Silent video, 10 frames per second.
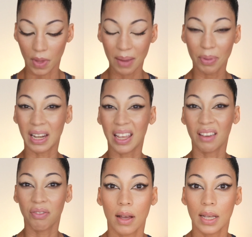I
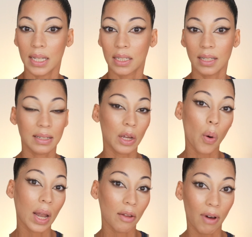believe it doesn't
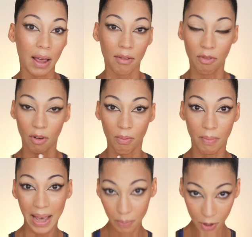qualify for
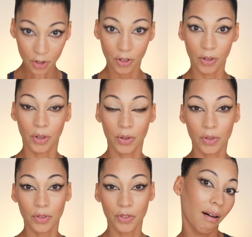my personal
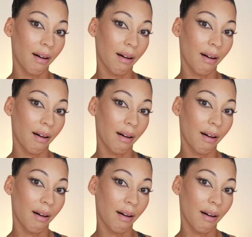use.